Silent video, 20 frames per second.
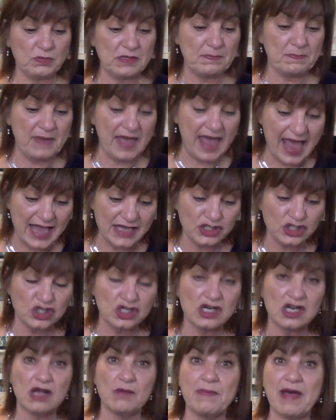Be
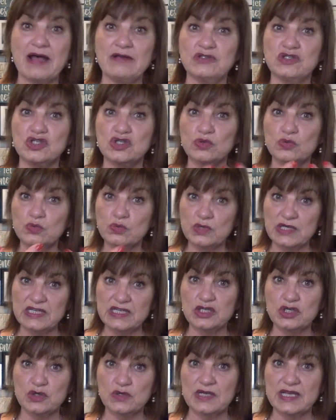passionate about
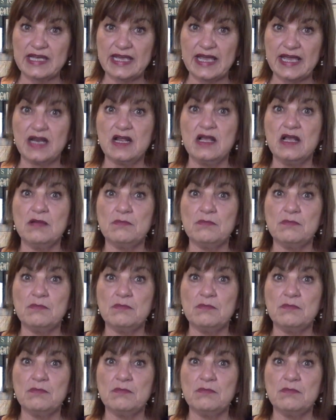surrendering it.